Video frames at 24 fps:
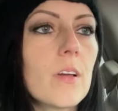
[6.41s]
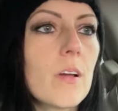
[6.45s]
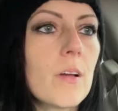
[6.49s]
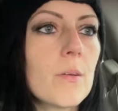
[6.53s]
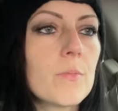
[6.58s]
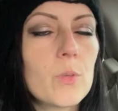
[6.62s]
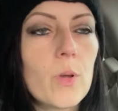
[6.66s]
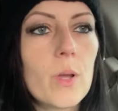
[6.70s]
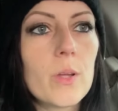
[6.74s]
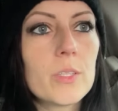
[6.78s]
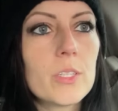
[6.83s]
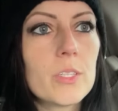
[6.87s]
Um,
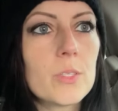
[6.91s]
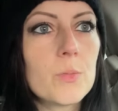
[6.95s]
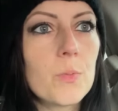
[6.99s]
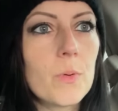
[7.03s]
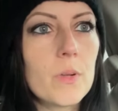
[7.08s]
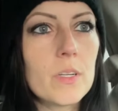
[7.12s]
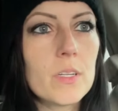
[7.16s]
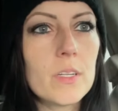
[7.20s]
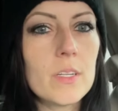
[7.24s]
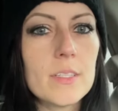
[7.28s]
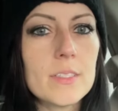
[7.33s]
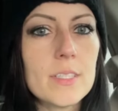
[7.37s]
so I just
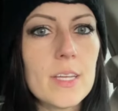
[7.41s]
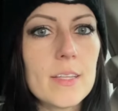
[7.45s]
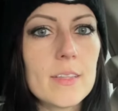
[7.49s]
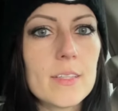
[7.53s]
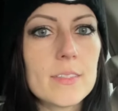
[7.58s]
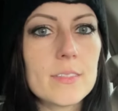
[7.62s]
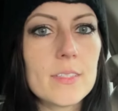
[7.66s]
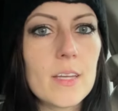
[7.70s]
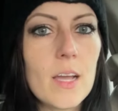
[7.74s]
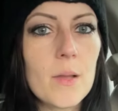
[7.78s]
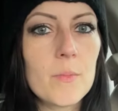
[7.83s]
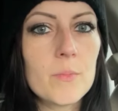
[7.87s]
wanted to take
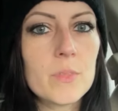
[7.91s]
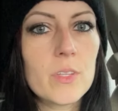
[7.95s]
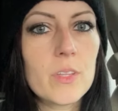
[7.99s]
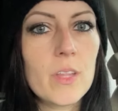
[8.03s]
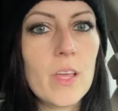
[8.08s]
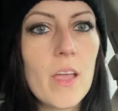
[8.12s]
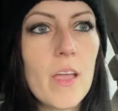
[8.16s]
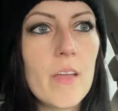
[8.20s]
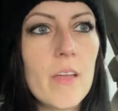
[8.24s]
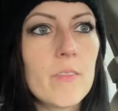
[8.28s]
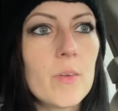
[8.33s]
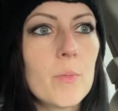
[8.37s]
the time to
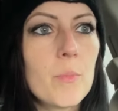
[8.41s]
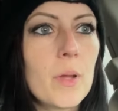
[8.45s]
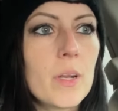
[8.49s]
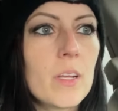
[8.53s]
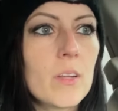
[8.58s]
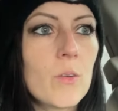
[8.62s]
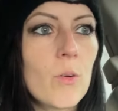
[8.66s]
let everybody